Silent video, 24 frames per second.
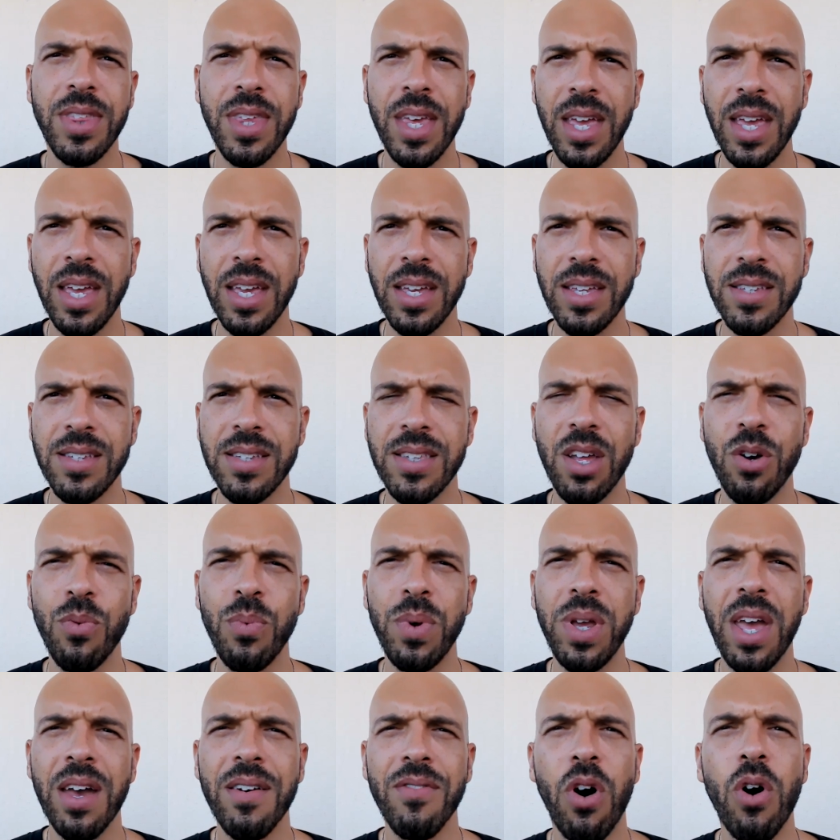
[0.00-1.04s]
things that
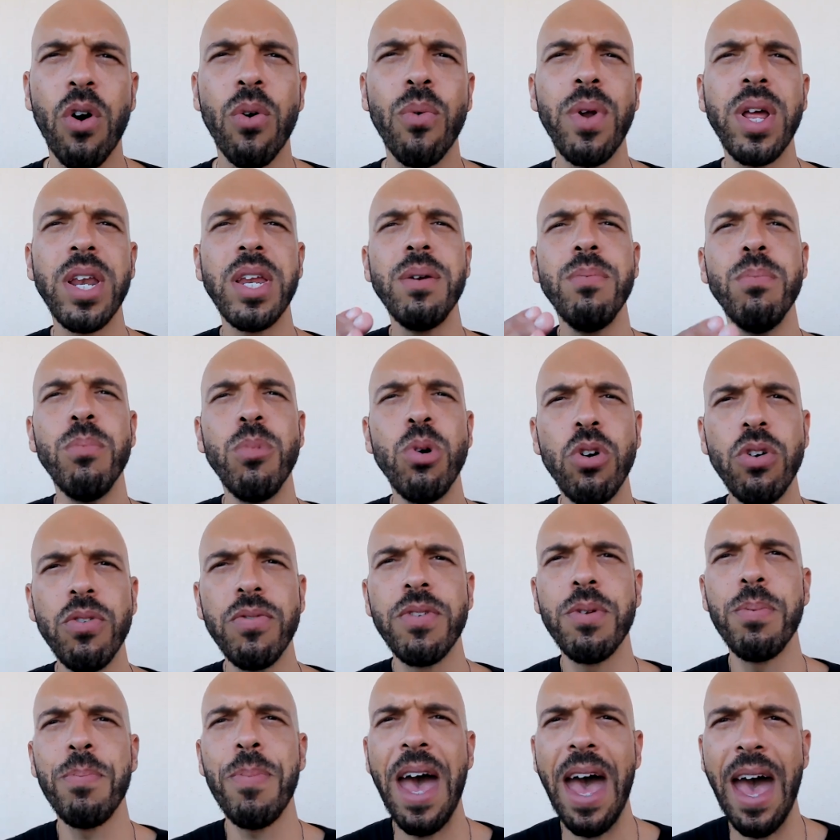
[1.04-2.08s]
we have already
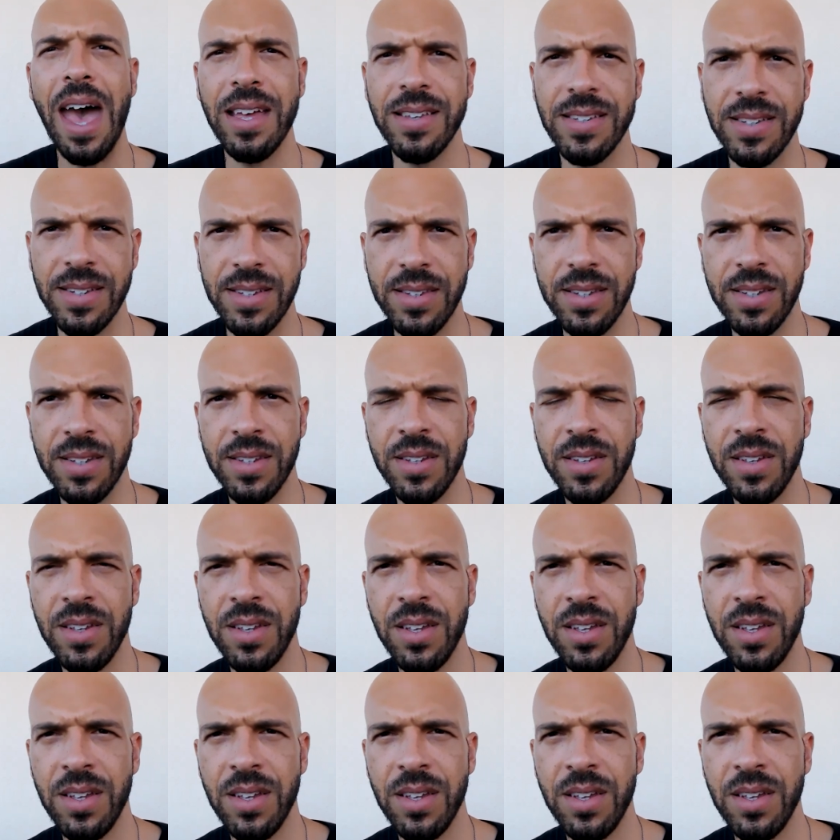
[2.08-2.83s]
moved past.